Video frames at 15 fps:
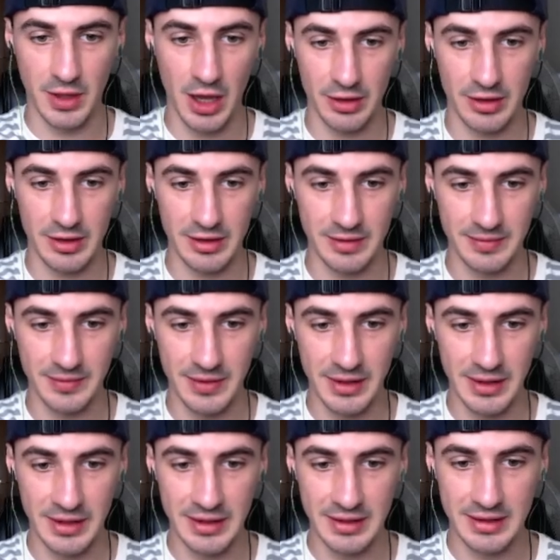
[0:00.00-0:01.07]
I think.
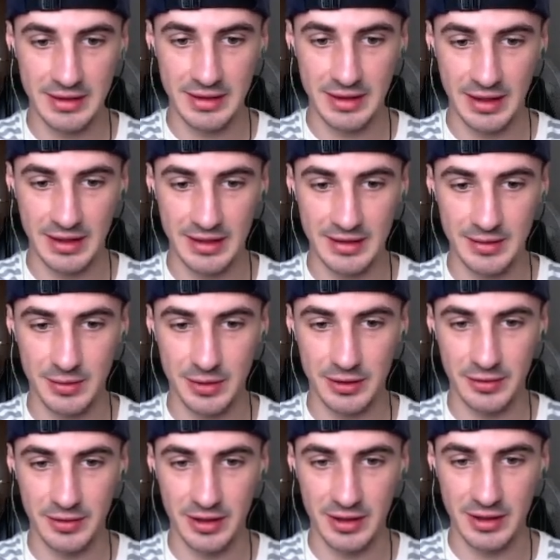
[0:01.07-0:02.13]
Yeah, one
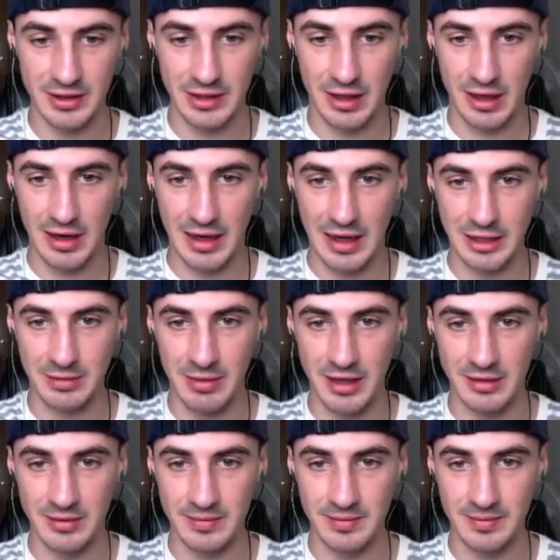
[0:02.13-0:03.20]
of Silat's
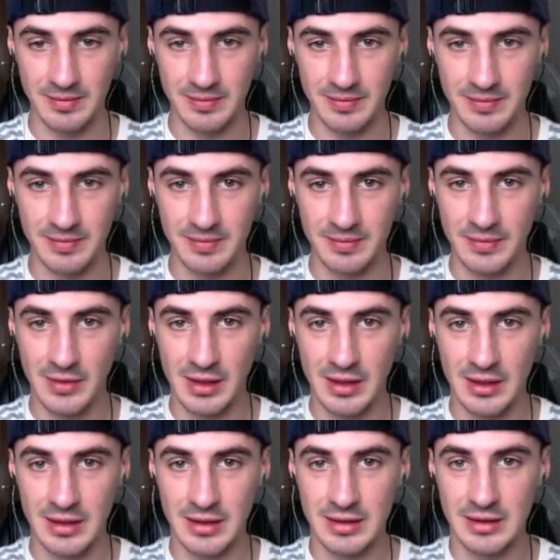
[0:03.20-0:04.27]
men.
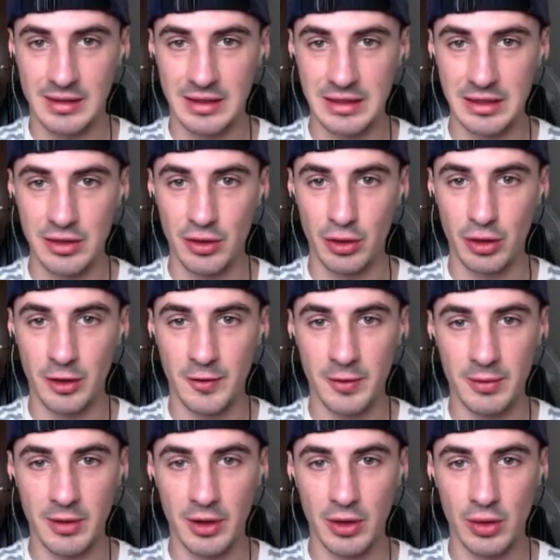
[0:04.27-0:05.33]
Is the order
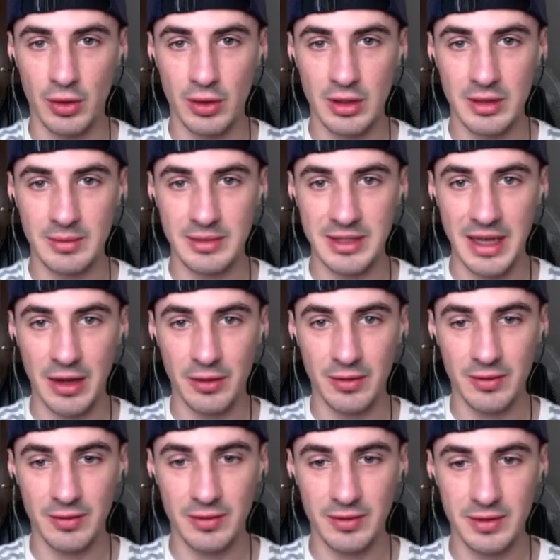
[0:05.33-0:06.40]
from the Hawk himself?
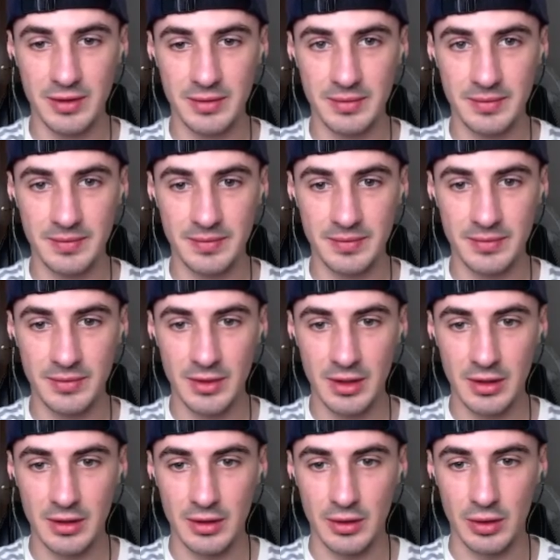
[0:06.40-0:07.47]

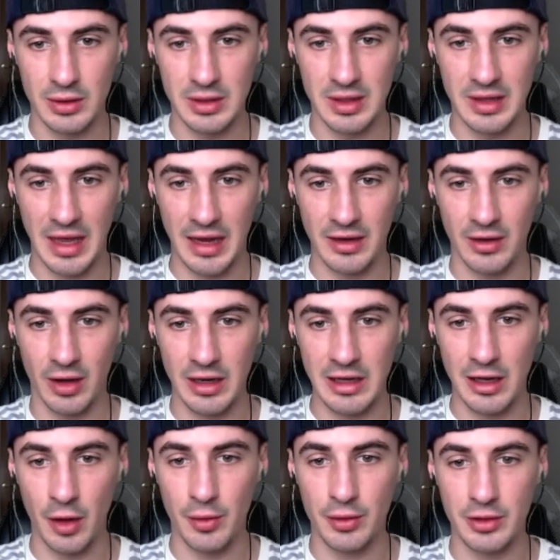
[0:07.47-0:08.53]
Or did that Night
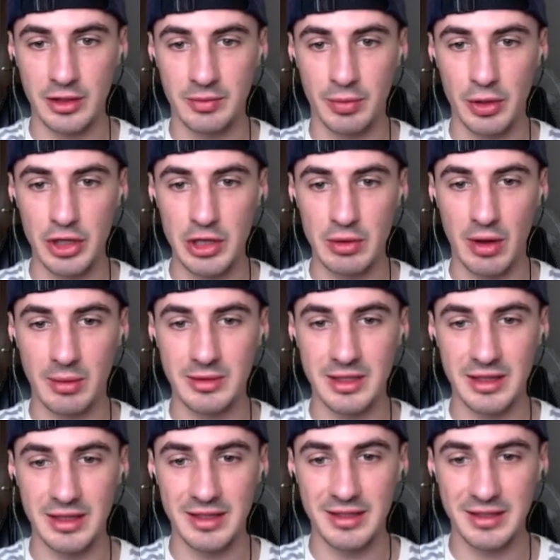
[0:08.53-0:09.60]
Locust put you up to
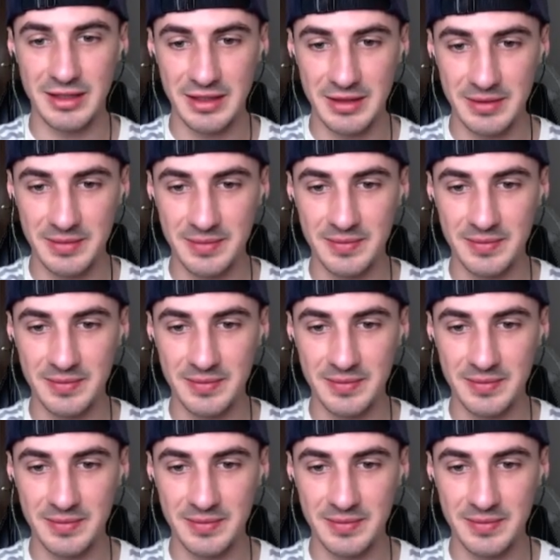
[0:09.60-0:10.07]
this?